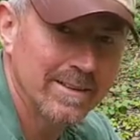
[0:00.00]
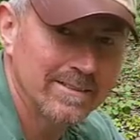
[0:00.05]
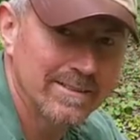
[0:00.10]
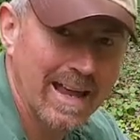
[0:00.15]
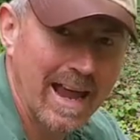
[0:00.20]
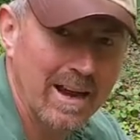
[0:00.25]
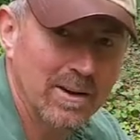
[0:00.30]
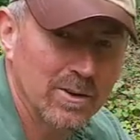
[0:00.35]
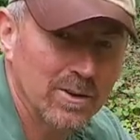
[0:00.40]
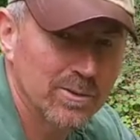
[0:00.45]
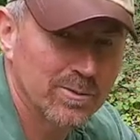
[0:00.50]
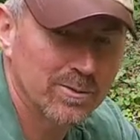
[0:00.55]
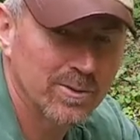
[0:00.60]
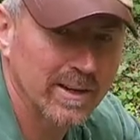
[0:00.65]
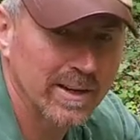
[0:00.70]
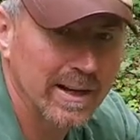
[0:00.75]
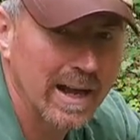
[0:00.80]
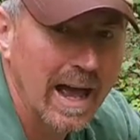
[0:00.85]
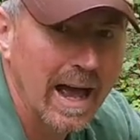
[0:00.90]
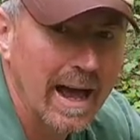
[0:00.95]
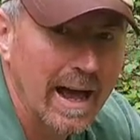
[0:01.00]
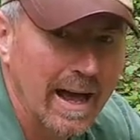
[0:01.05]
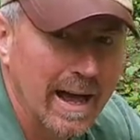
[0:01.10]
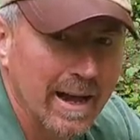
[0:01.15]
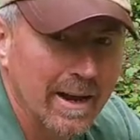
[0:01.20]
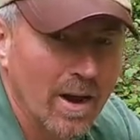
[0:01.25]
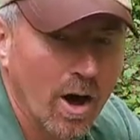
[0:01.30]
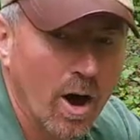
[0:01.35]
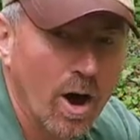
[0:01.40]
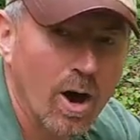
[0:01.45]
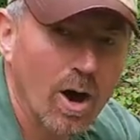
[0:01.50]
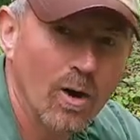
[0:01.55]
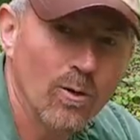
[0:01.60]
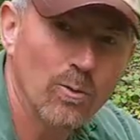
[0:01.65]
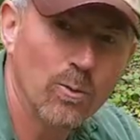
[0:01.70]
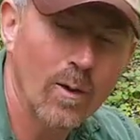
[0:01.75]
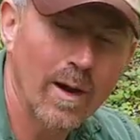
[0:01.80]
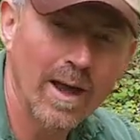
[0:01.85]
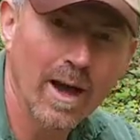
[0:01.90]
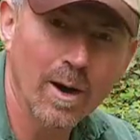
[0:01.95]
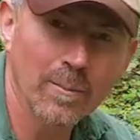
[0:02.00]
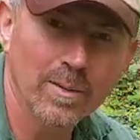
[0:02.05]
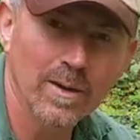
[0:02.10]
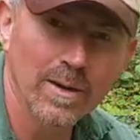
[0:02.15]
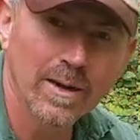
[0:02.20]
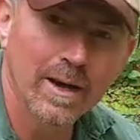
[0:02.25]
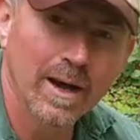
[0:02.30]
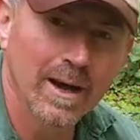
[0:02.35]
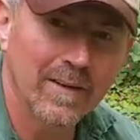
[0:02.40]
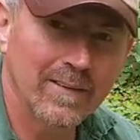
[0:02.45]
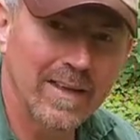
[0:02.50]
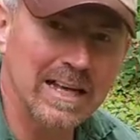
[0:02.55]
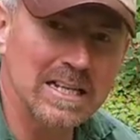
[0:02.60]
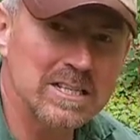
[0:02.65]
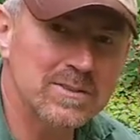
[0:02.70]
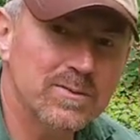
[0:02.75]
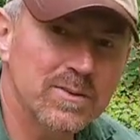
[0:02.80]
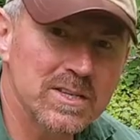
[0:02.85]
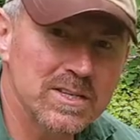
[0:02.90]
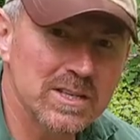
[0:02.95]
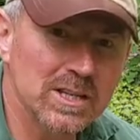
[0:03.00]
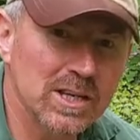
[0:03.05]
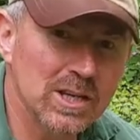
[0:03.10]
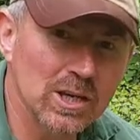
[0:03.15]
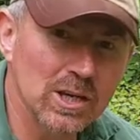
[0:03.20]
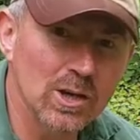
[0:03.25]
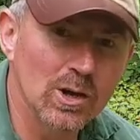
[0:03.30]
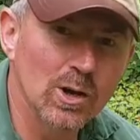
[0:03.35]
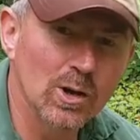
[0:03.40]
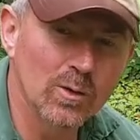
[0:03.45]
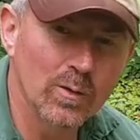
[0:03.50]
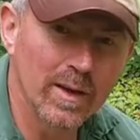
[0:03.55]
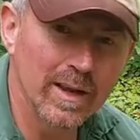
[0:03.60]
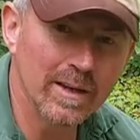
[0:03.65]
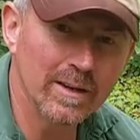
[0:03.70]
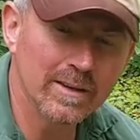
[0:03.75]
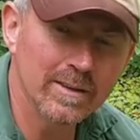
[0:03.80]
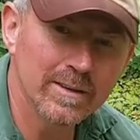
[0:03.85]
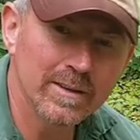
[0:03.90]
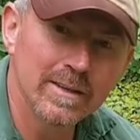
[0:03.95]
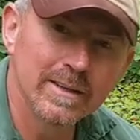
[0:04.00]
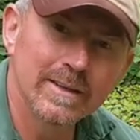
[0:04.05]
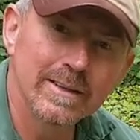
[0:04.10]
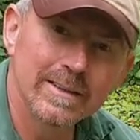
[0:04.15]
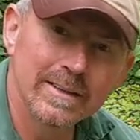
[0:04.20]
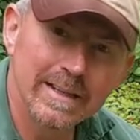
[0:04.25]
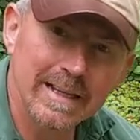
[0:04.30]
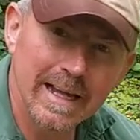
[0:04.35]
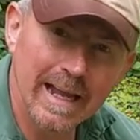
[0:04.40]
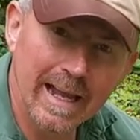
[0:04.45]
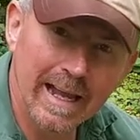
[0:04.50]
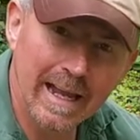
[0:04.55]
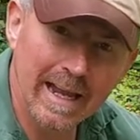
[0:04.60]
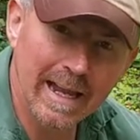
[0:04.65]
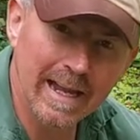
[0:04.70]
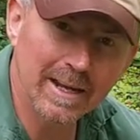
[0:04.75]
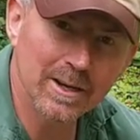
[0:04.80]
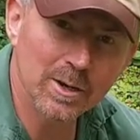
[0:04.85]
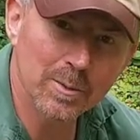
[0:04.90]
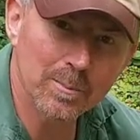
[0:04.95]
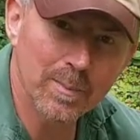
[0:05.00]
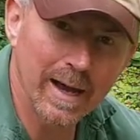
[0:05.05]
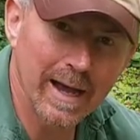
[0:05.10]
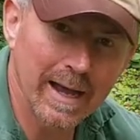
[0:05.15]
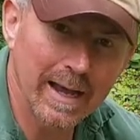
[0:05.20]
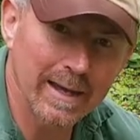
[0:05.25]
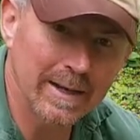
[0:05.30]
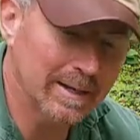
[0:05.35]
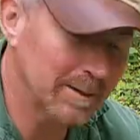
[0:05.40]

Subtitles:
down at the feet and halfway up, and that's for securing the inner bag.